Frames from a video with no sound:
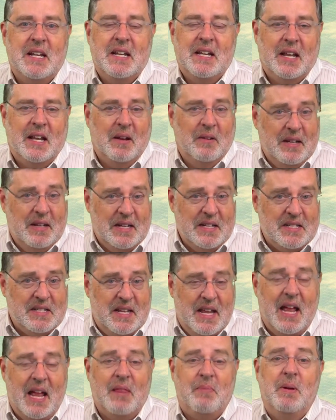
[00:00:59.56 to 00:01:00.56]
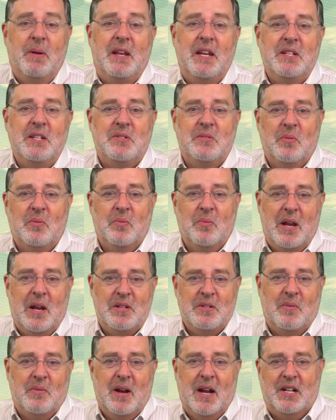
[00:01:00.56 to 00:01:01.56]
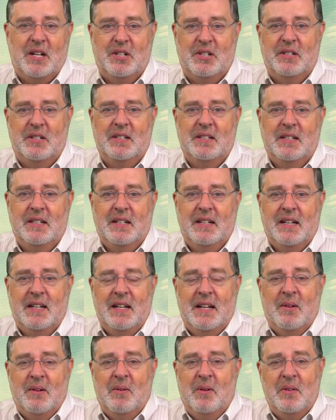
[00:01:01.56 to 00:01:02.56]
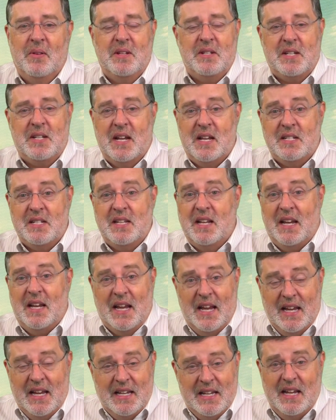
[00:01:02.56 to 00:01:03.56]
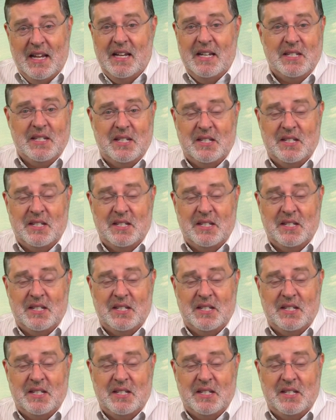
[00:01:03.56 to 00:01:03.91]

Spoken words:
not only his death, but his resurrection. Well, this says that he indeed is the